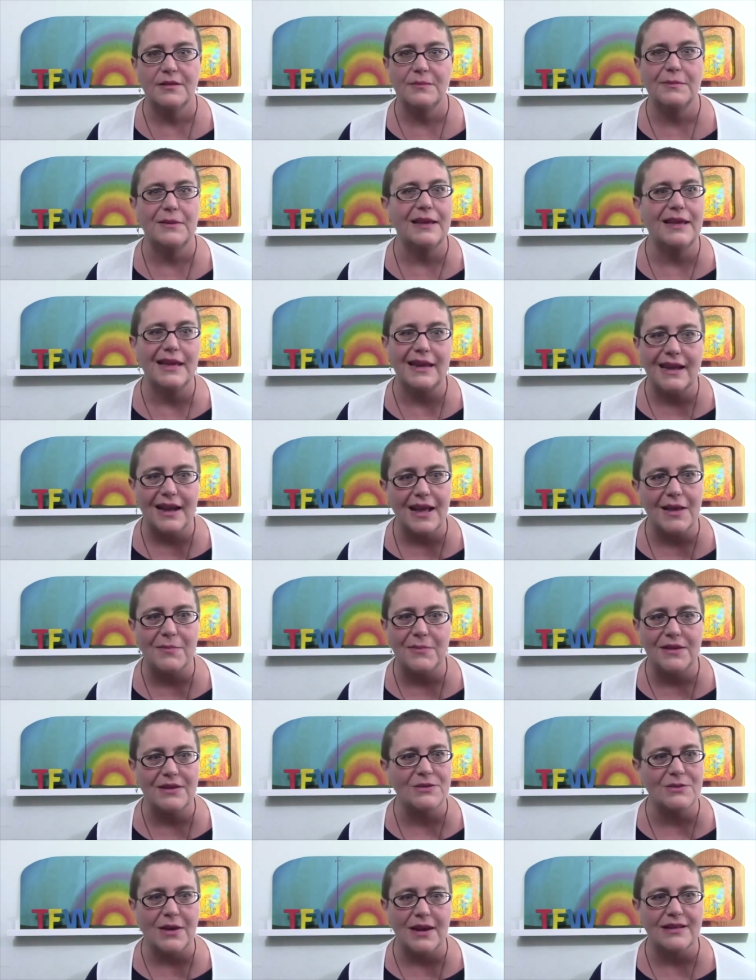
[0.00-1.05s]
but he didn't have
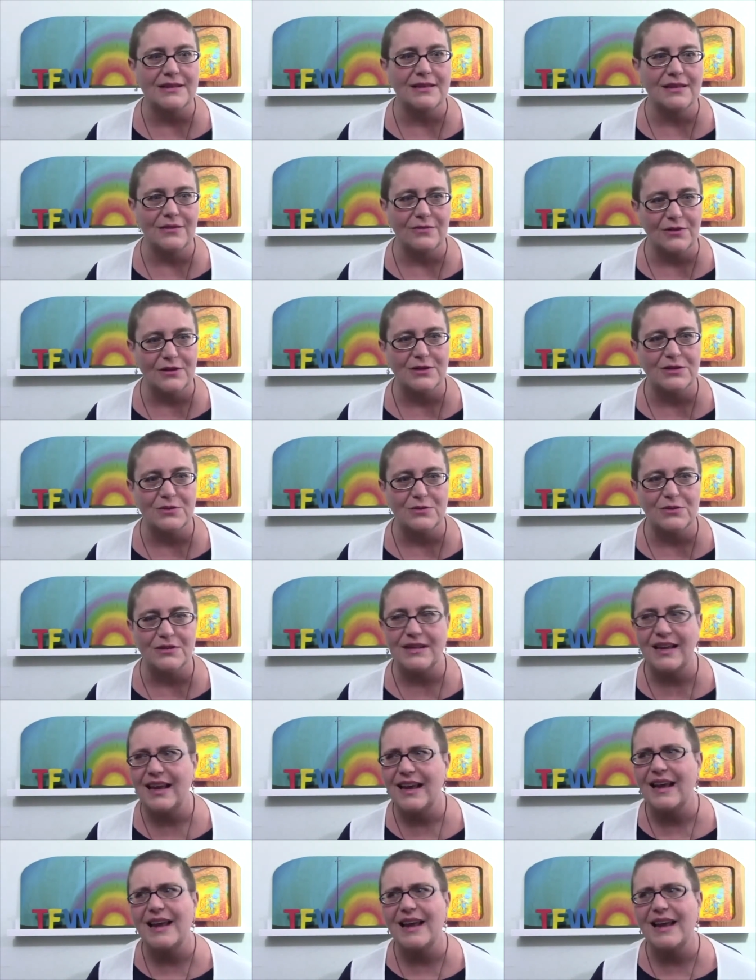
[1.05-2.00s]
beeswax in the first schools.